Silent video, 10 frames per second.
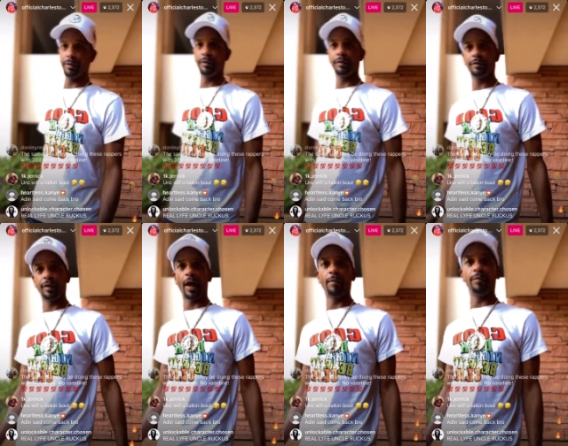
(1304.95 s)
nigga,
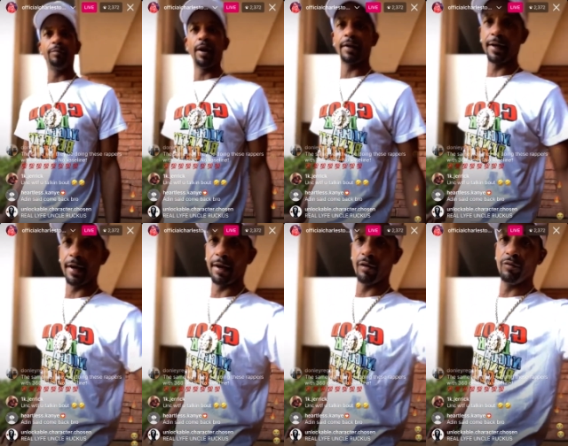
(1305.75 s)
just have me back
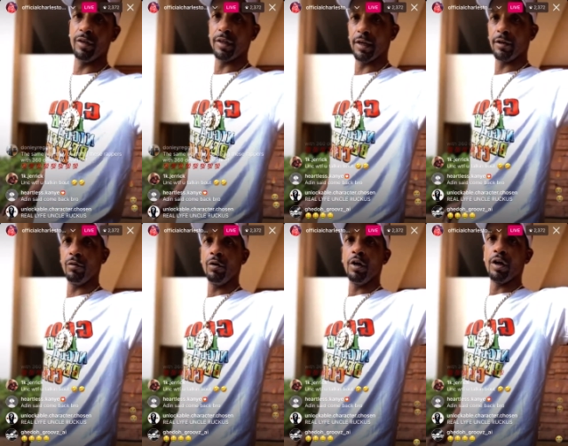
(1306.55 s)
down off in the
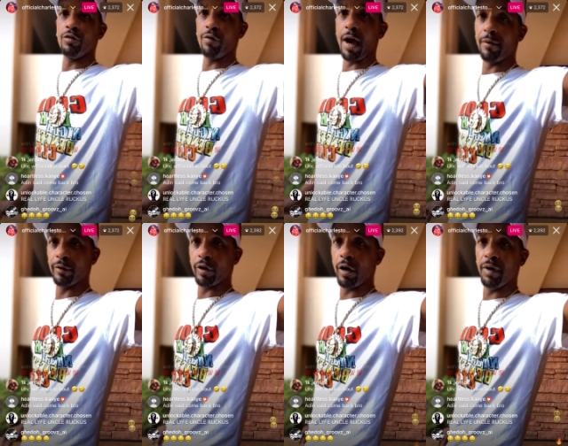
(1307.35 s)
ghetto,
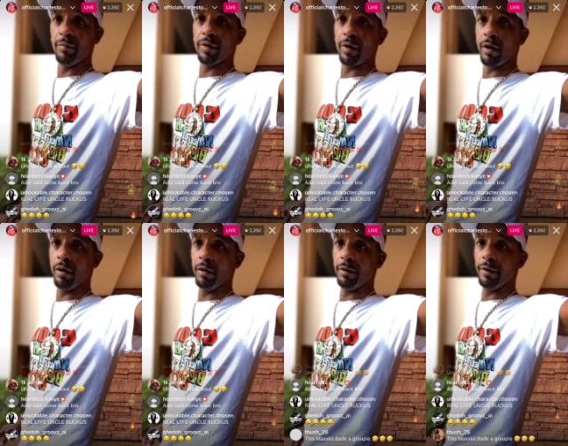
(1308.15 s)
driving the car, pavement
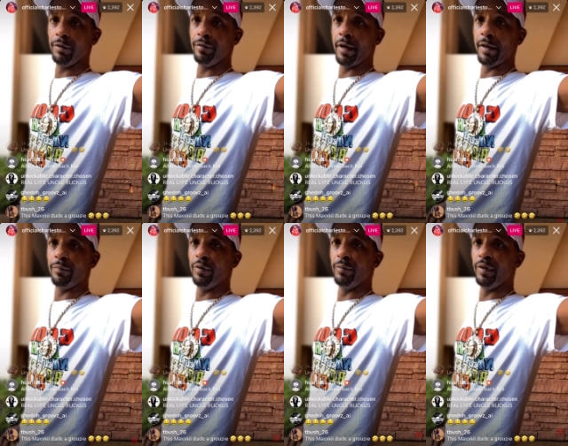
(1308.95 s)
car, and you
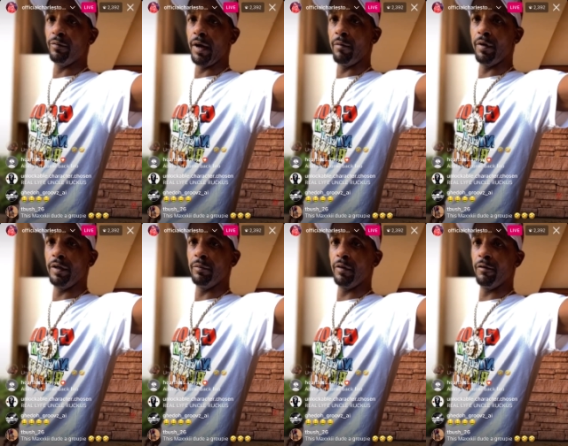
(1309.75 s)
ain't put me
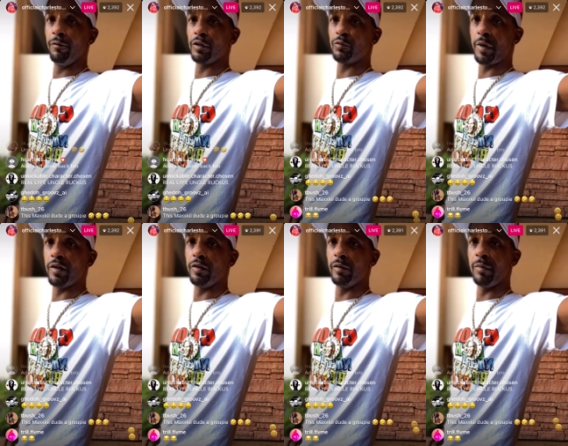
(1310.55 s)
around one of them motherfucking
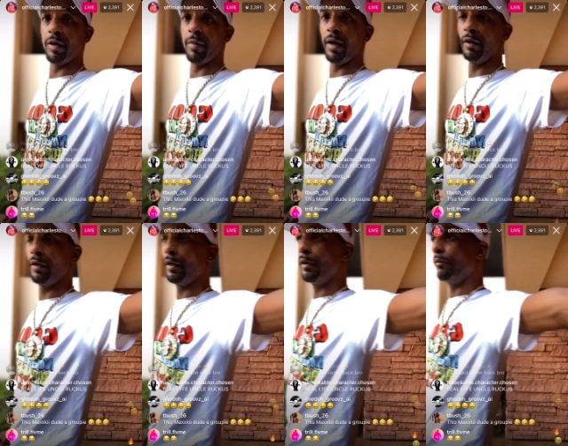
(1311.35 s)
spaceship Maybach.